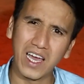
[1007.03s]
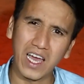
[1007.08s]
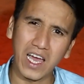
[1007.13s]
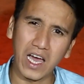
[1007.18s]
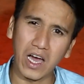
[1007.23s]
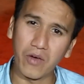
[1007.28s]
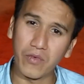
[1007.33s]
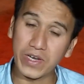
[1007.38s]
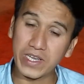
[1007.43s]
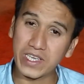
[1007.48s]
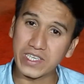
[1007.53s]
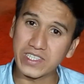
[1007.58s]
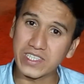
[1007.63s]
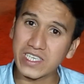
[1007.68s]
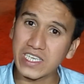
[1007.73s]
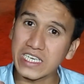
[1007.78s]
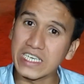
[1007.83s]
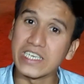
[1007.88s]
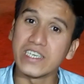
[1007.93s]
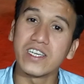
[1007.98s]
what you can say,
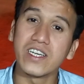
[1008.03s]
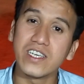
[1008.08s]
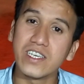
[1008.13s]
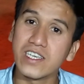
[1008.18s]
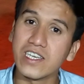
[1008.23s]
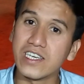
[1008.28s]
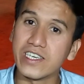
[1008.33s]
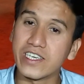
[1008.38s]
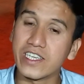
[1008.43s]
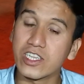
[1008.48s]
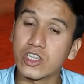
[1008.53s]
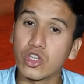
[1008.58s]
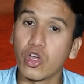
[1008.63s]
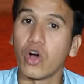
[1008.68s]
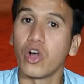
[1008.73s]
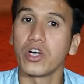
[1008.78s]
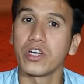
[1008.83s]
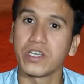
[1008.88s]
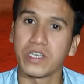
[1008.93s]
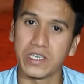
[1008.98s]
kindled a little
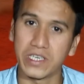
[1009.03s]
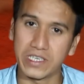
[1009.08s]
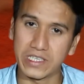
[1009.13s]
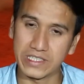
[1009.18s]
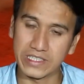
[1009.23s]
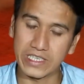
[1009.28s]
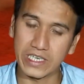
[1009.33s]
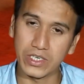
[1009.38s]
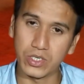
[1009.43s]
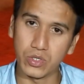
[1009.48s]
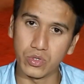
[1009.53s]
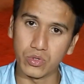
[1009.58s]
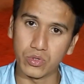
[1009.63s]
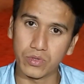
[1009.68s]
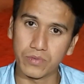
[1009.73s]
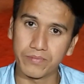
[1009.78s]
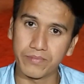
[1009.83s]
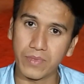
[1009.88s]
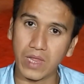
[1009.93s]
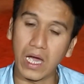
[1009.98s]
thought inside you
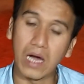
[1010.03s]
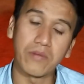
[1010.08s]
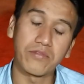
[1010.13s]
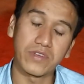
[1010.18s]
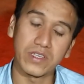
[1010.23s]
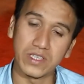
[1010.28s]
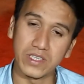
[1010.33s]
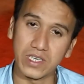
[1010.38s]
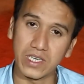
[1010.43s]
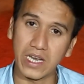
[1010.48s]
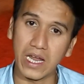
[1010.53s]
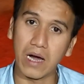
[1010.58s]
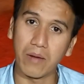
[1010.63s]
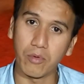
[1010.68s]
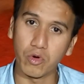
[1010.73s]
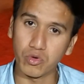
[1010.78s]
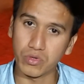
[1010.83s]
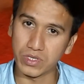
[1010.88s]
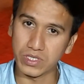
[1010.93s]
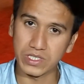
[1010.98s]
after that
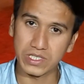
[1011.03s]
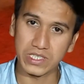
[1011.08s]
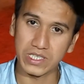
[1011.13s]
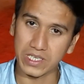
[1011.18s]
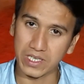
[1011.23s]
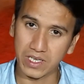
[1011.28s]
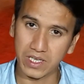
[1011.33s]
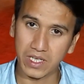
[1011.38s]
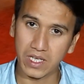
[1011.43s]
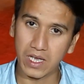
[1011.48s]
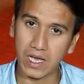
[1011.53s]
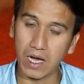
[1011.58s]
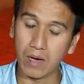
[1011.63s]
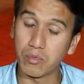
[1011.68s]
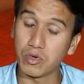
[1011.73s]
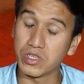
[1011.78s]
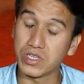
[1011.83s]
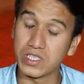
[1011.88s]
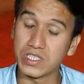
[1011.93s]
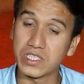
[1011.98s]
about this thing,
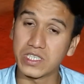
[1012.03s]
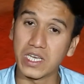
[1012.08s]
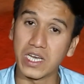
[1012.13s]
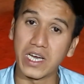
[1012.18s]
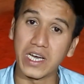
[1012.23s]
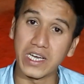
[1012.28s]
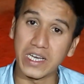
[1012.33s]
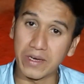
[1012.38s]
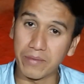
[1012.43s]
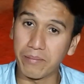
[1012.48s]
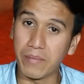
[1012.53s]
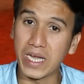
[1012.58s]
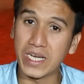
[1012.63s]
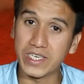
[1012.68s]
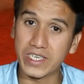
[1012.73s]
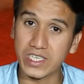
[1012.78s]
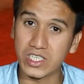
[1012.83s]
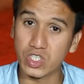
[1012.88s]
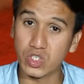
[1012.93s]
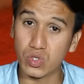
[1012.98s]
about this
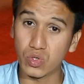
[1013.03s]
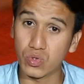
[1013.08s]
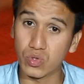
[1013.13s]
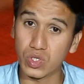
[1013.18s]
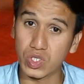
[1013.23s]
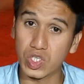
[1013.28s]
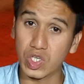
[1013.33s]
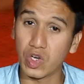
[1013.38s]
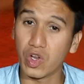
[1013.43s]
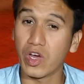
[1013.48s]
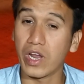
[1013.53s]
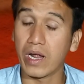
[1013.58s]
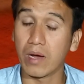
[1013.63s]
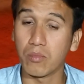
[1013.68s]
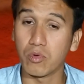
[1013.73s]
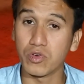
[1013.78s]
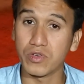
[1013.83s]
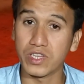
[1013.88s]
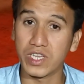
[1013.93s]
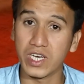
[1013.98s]
marital institution or
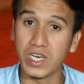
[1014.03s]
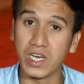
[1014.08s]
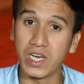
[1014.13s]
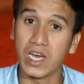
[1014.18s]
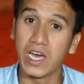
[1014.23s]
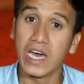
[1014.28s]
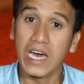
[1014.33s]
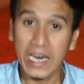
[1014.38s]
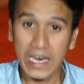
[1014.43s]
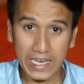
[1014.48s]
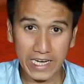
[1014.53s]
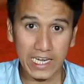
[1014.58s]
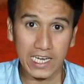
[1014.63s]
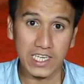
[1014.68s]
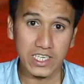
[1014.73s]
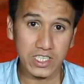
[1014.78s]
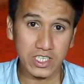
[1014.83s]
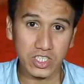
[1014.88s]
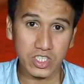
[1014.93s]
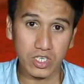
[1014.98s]
about the
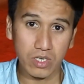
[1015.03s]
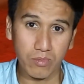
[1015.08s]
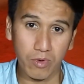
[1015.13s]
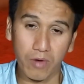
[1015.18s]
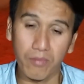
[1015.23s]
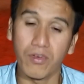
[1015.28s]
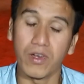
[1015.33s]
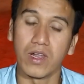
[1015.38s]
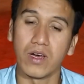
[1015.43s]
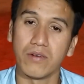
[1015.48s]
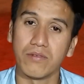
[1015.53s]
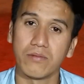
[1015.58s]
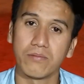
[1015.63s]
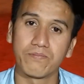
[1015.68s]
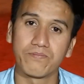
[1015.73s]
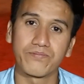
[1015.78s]
relationship of love.